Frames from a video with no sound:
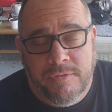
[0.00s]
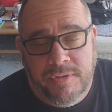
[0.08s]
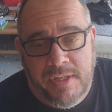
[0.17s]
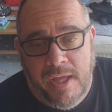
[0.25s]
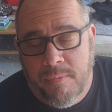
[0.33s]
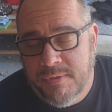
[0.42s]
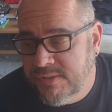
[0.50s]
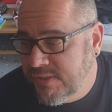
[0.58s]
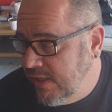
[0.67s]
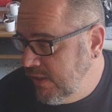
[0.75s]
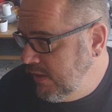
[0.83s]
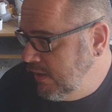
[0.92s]
thing I would
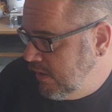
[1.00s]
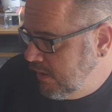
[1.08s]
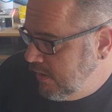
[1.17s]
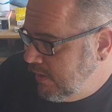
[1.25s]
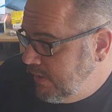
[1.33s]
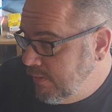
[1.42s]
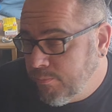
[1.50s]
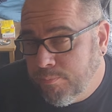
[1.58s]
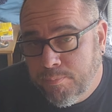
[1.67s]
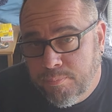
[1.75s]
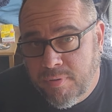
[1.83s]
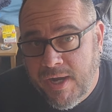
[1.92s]
say,
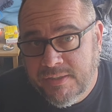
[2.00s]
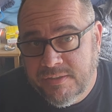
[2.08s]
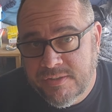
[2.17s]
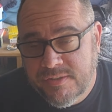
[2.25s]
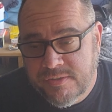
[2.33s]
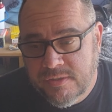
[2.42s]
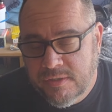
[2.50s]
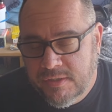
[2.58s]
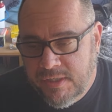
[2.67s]
practice.